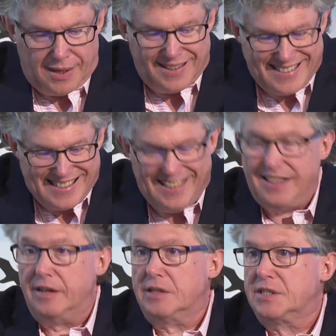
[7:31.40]

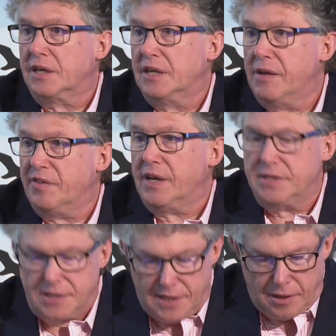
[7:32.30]
Indeed, a
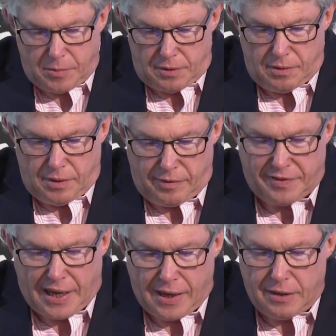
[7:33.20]
significant segment
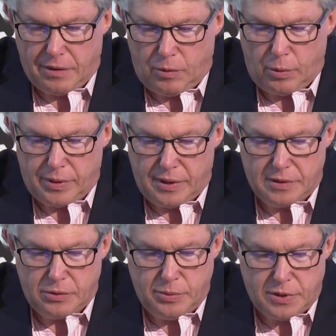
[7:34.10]
of
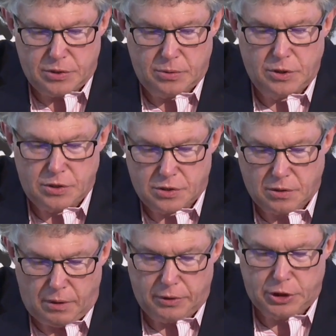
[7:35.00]
Canada-oriented research and
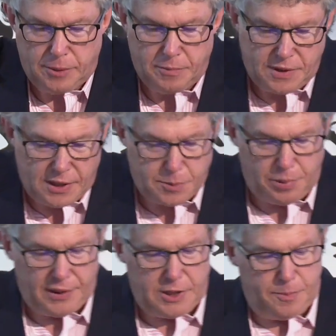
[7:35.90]
scholarship takes
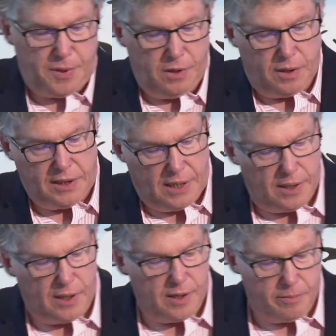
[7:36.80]
place beyond
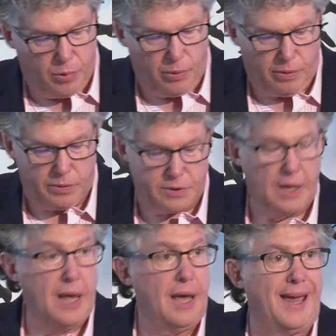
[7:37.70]
Canadian borders,
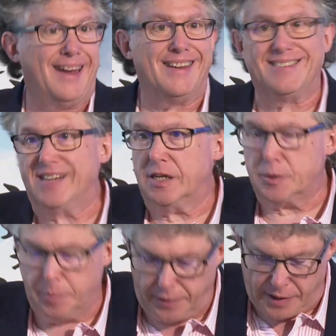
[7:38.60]
and it
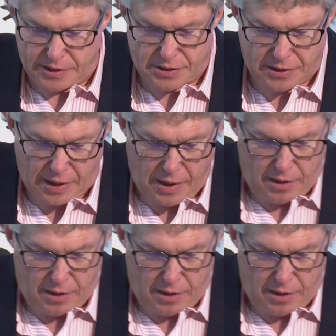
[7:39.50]
takes place